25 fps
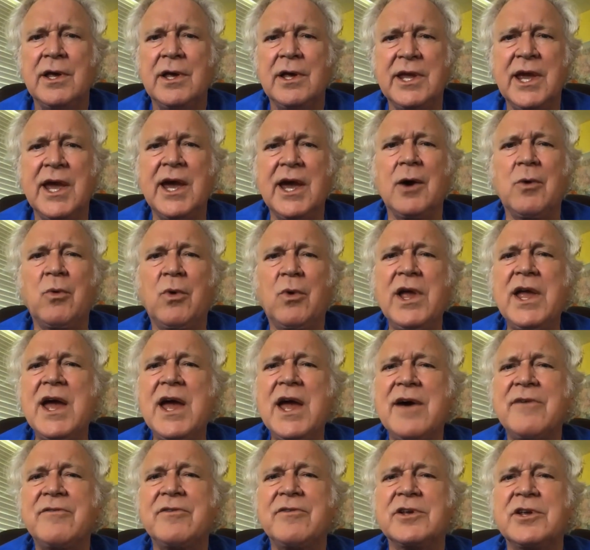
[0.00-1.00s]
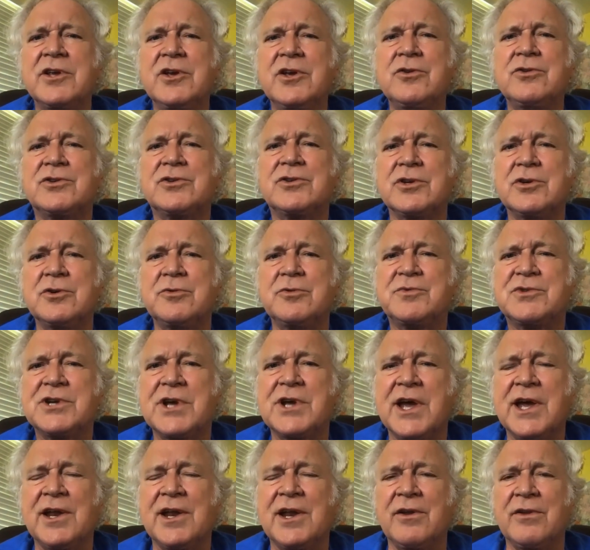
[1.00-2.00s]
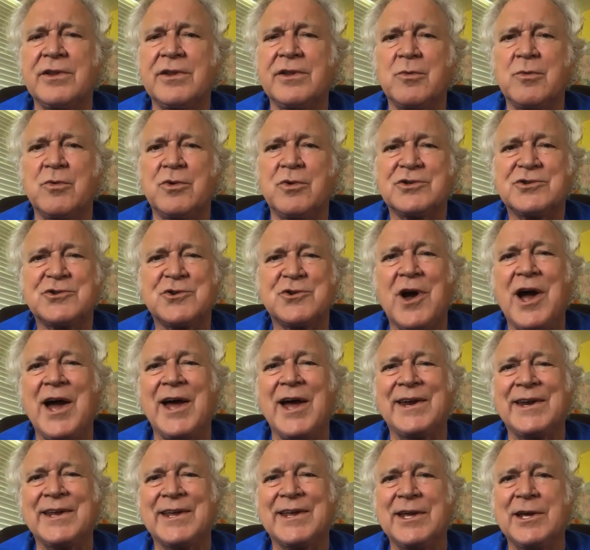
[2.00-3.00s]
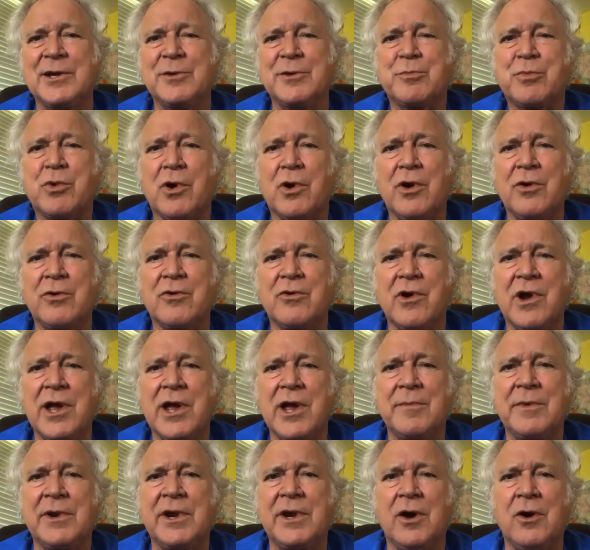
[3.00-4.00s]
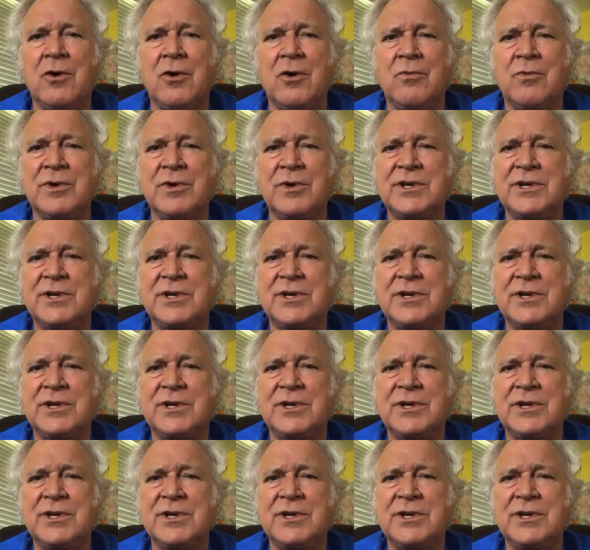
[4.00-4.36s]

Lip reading: yeah, we have a YouTube channel that we're trying to get programming on.